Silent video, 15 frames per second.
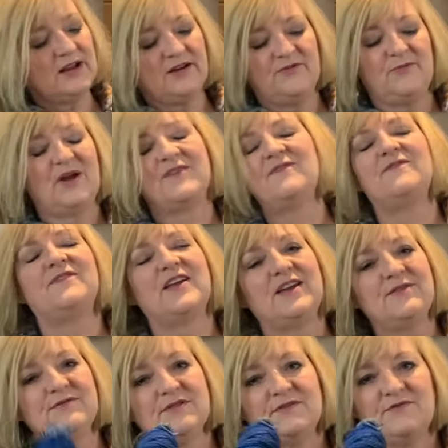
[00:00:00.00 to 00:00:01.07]
of my
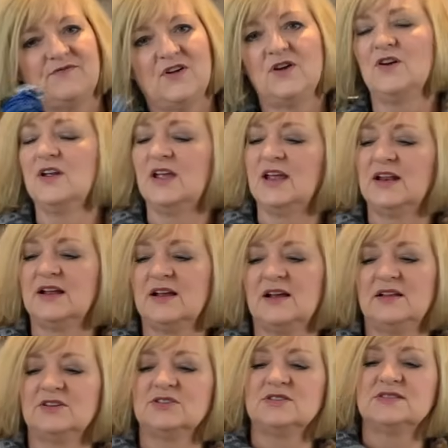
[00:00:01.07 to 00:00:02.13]
favorite variegated
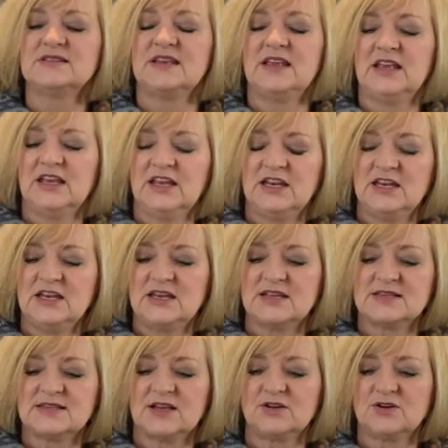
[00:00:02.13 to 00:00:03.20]
colors in
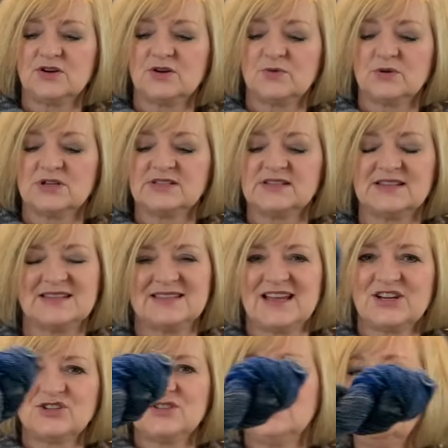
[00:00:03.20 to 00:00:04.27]
Selkirk Worsted is
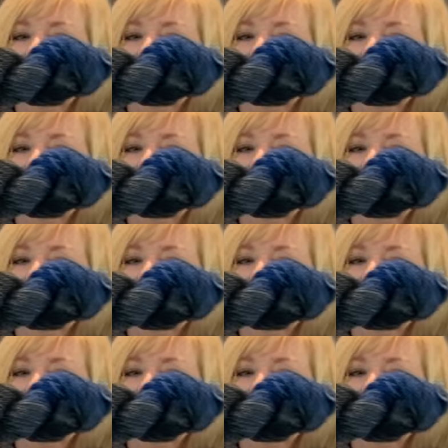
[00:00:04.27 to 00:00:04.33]
actually